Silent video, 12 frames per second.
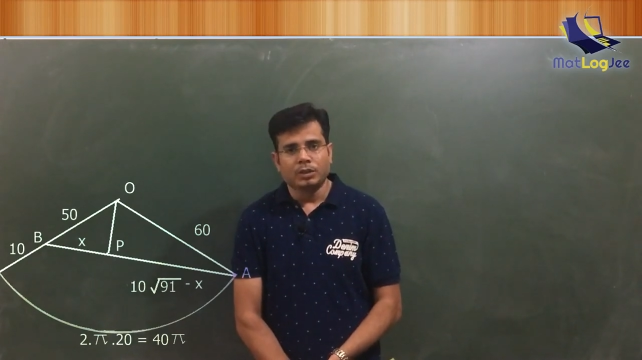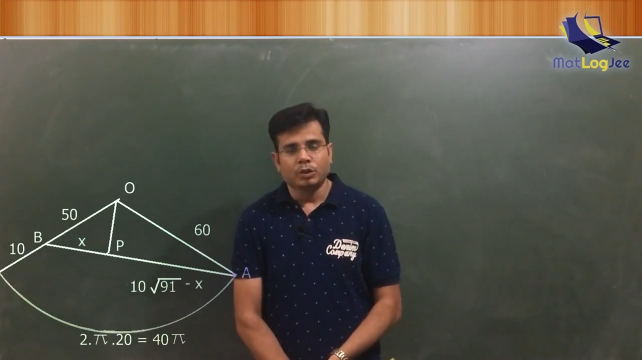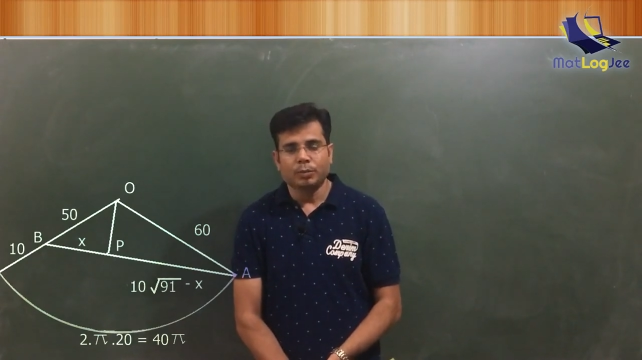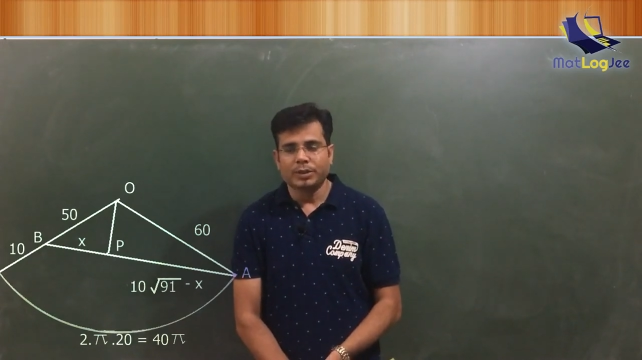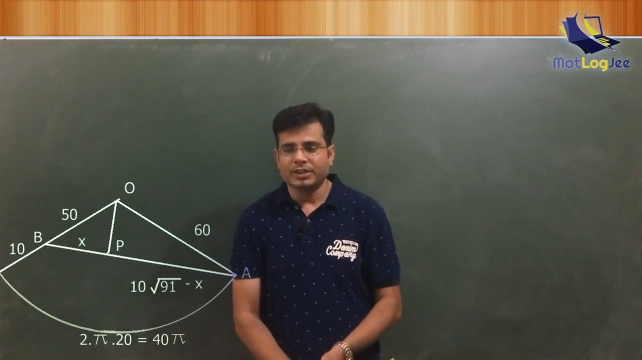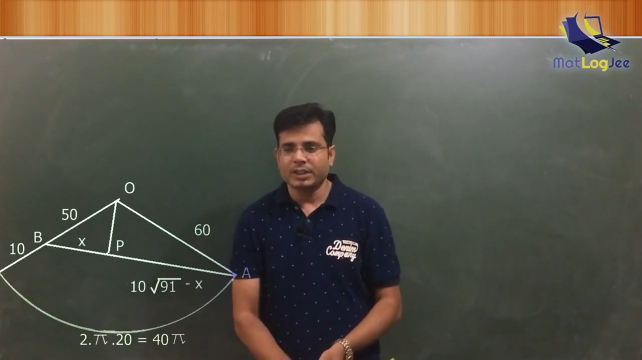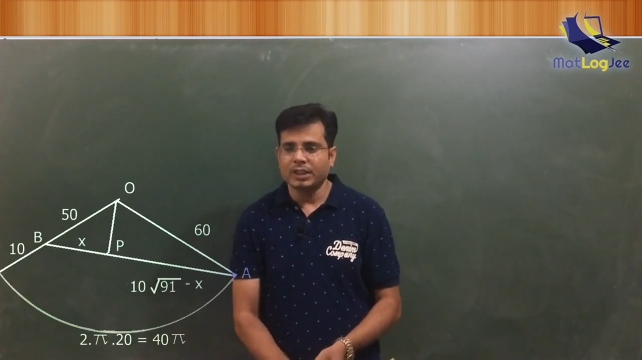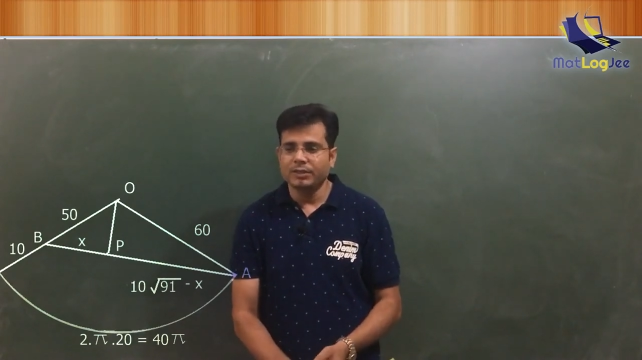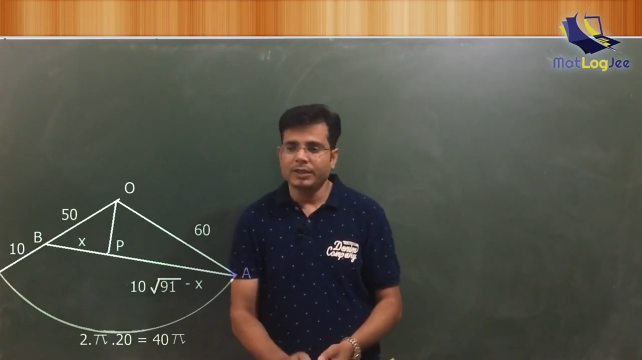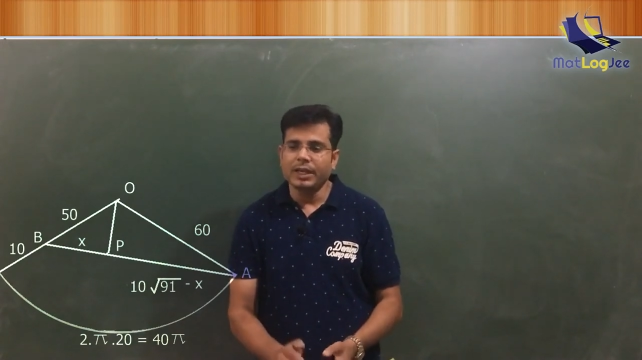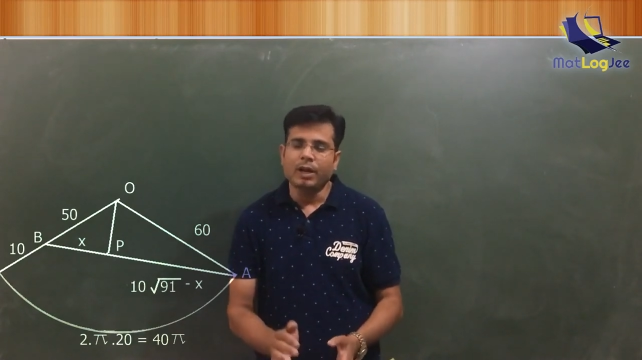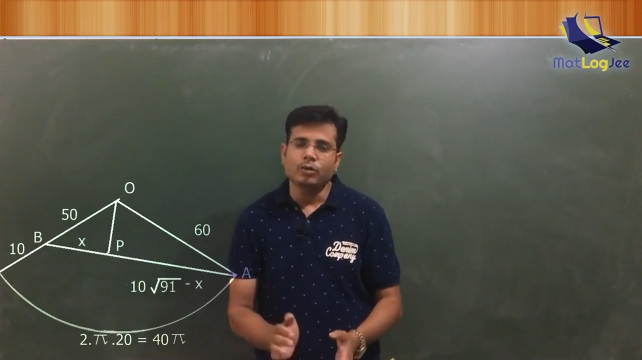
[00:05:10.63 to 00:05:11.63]
So basically
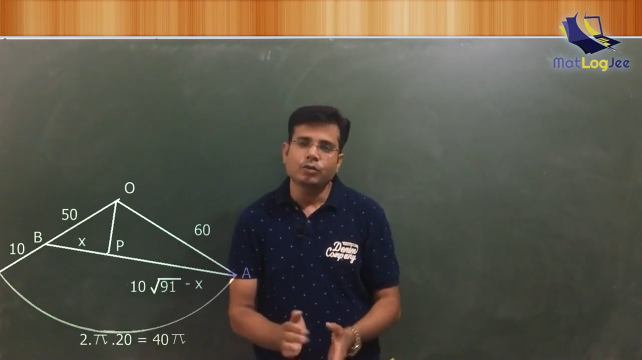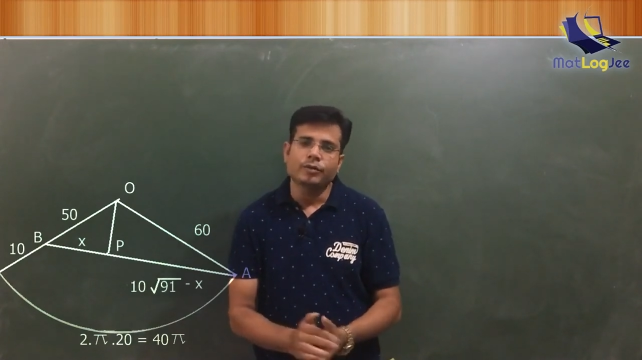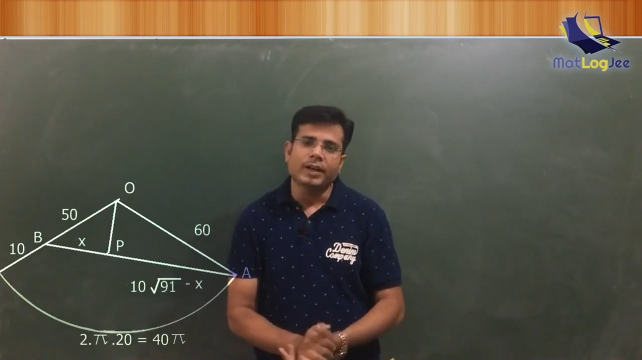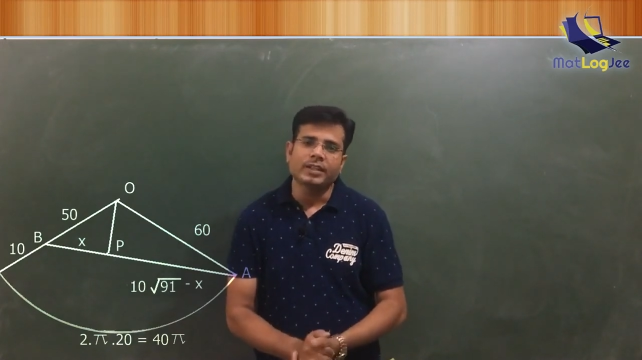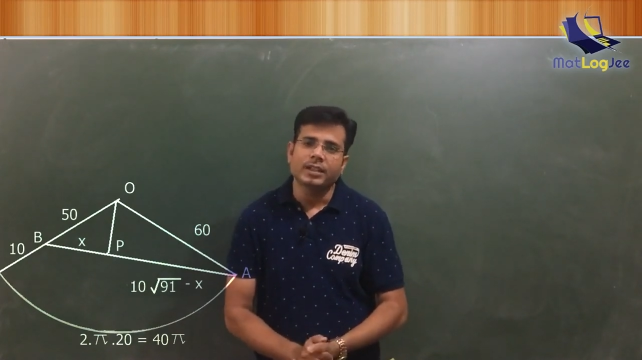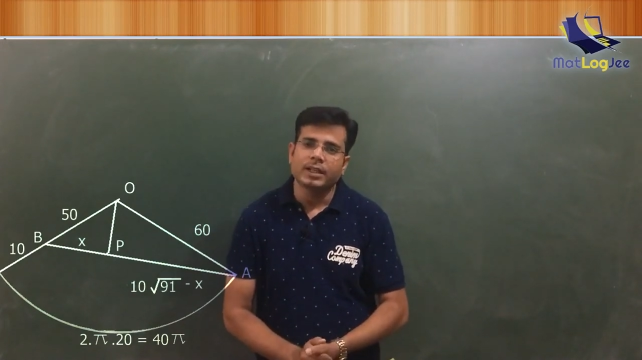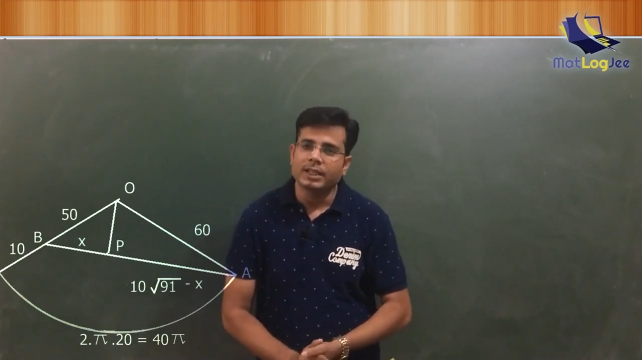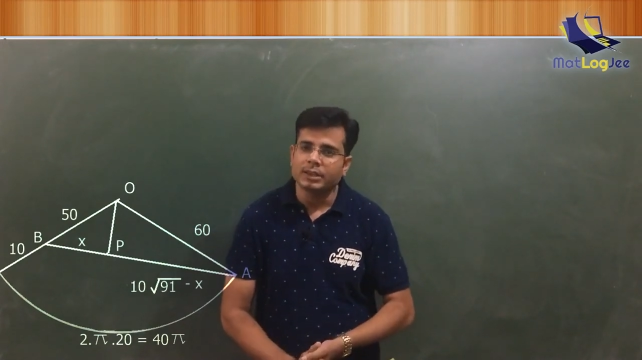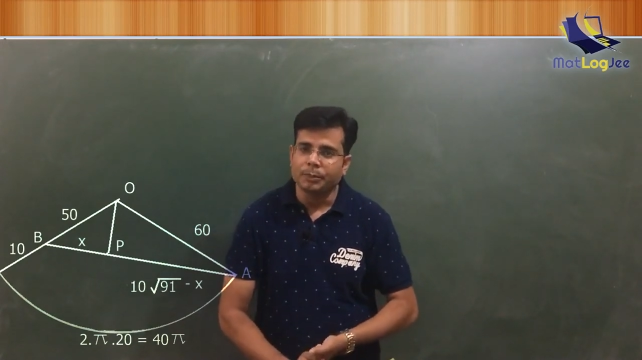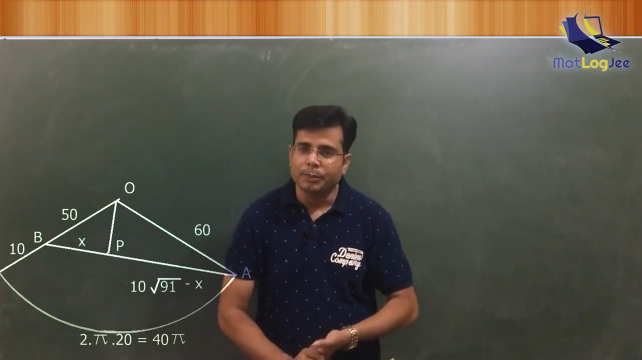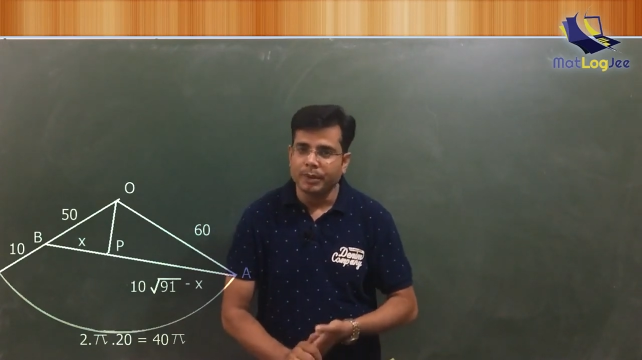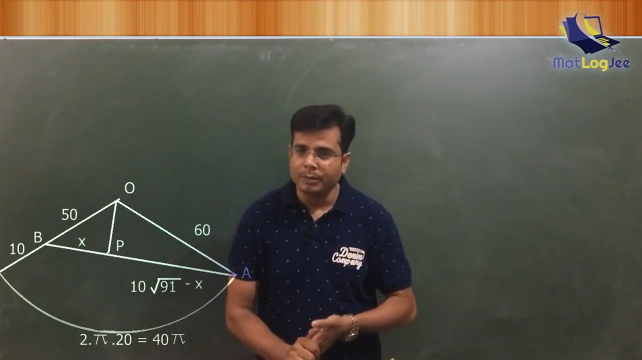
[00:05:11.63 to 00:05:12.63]
we have to find the
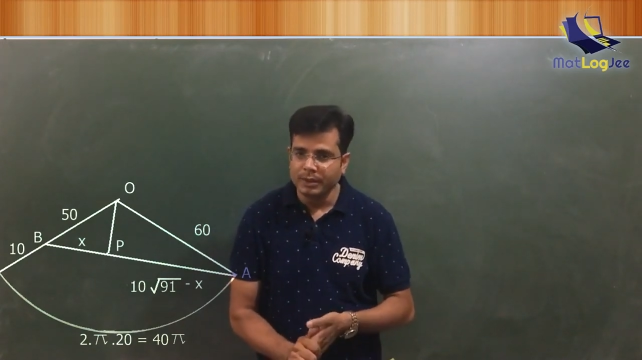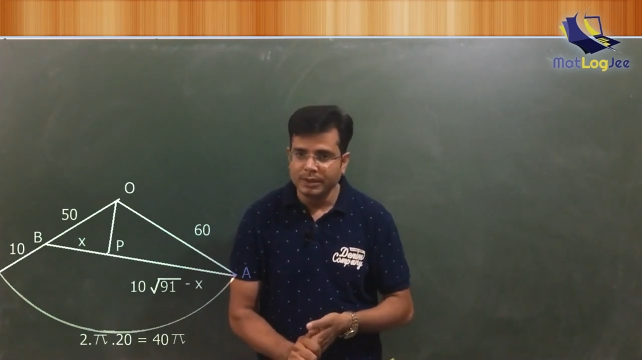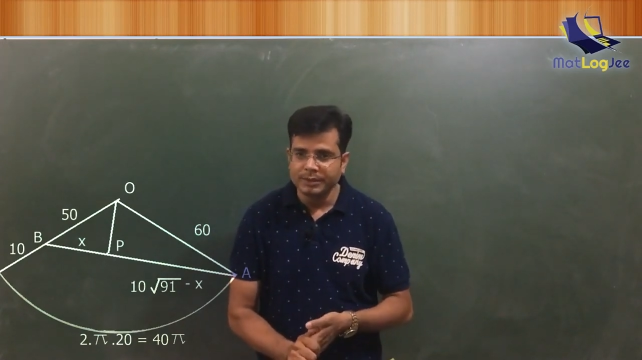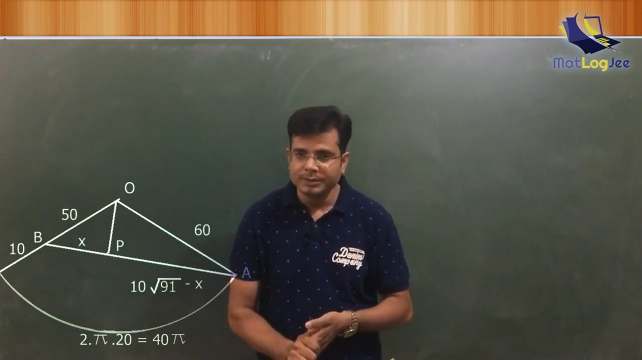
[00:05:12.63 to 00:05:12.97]
length P B.